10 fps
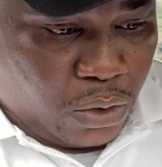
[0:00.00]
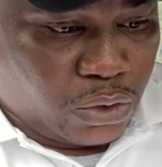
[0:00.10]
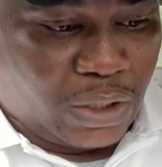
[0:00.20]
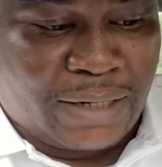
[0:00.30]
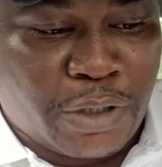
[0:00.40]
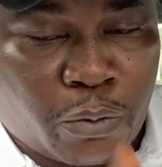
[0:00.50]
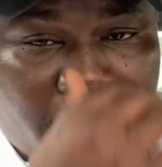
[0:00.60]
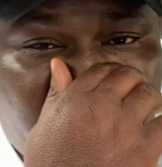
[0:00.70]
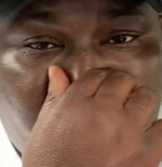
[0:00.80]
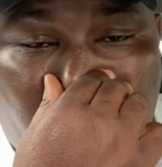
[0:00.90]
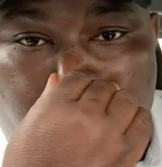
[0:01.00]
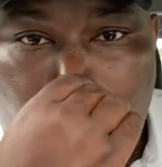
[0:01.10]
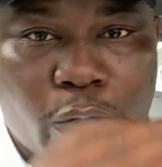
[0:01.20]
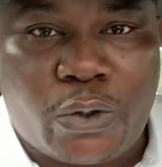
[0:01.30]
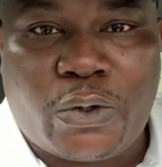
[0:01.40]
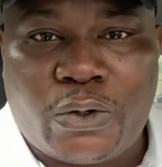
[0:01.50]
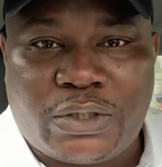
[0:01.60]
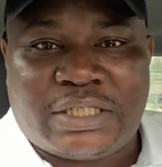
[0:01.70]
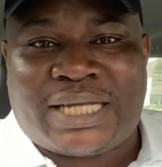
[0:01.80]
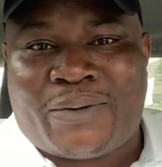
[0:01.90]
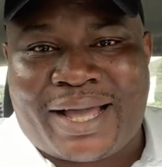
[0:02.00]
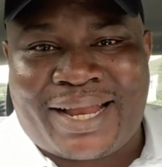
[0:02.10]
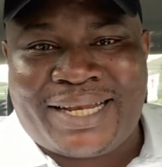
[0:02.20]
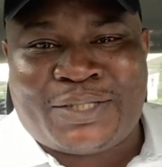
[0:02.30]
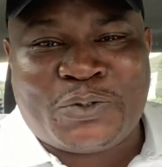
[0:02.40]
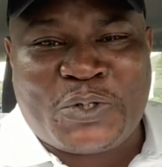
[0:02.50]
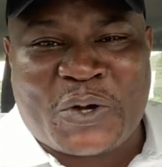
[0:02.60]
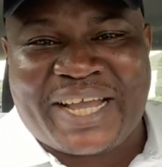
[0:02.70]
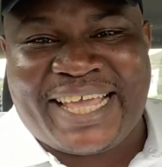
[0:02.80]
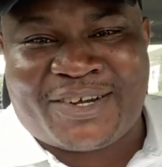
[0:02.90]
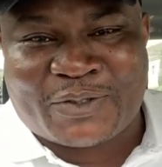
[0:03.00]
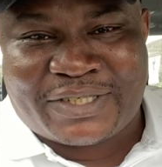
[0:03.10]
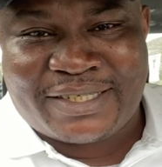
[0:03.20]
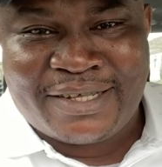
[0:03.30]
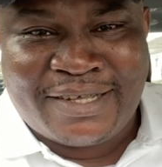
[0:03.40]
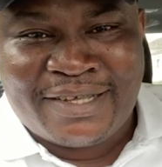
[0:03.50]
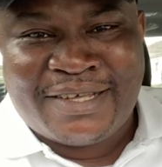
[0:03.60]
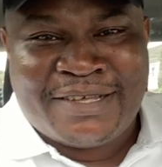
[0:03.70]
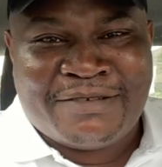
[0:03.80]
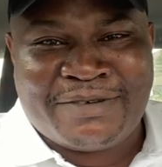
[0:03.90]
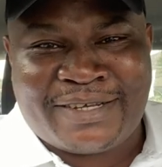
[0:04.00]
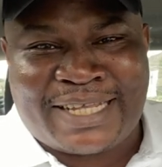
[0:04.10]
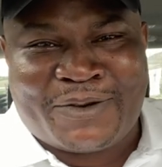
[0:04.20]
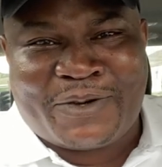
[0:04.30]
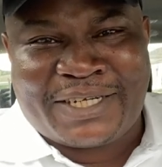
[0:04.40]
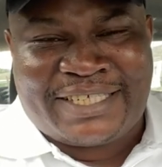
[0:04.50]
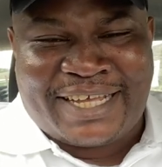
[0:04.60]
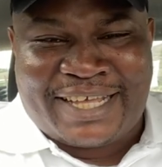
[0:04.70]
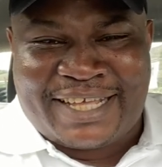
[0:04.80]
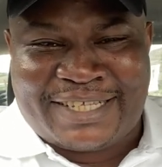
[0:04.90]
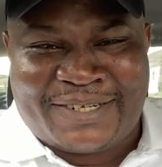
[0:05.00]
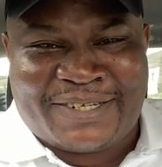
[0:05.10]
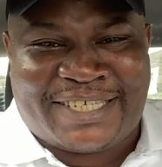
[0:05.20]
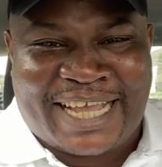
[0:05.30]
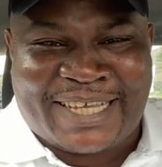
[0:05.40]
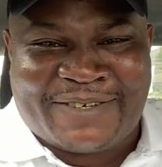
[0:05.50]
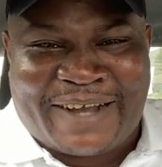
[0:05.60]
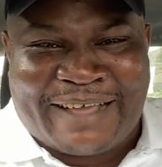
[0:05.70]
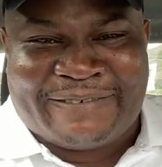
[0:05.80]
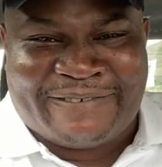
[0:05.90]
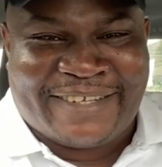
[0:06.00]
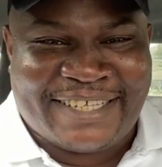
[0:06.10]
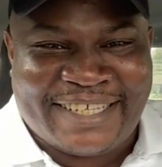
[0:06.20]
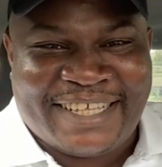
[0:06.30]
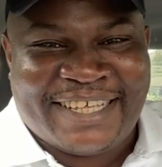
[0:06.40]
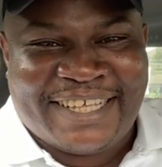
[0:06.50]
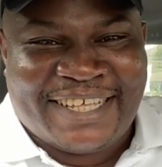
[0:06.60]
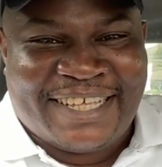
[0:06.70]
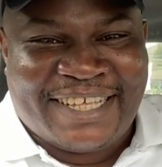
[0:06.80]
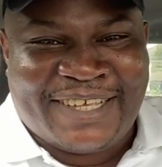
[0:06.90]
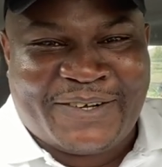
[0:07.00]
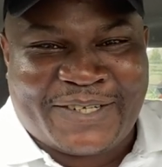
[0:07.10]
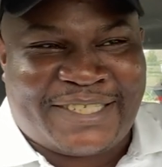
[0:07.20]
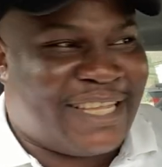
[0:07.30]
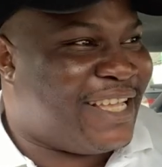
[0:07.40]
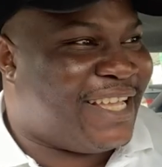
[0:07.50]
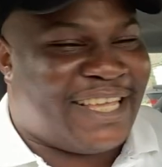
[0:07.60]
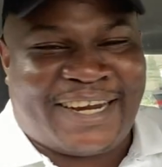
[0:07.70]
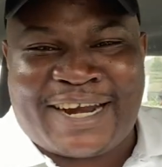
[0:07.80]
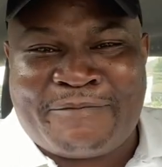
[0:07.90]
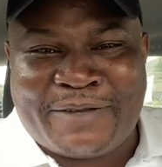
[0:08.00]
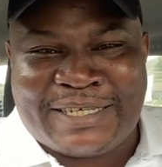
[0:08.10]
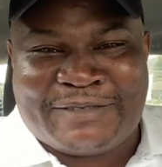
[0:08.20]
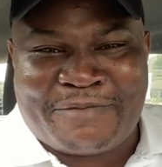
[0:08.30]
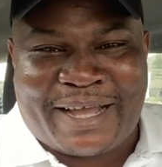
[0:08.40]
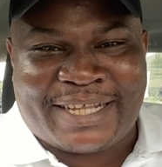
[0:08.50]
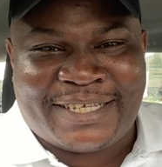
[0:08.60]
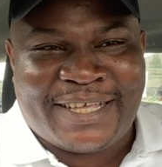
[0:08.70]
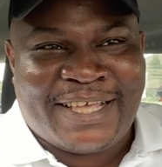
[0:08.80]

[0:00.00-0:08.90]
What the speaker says: So let me quickly talk to this our little young girls. Because I watched John Osagie's wife. He was rapping his mouth.